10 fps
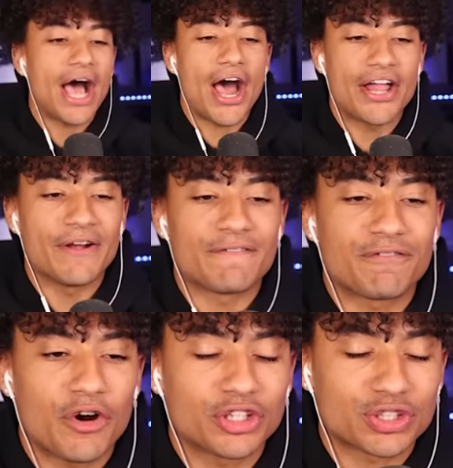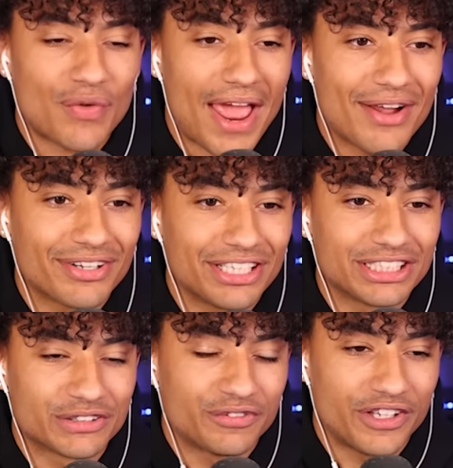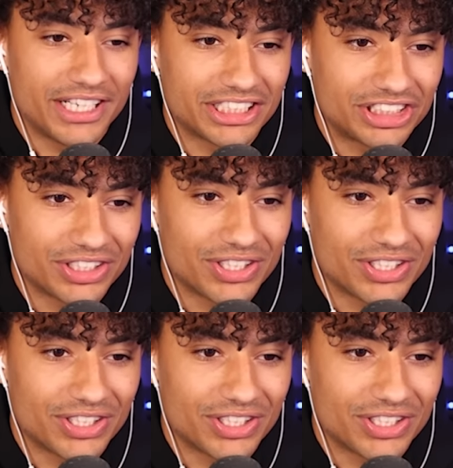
done. No! First round is finished,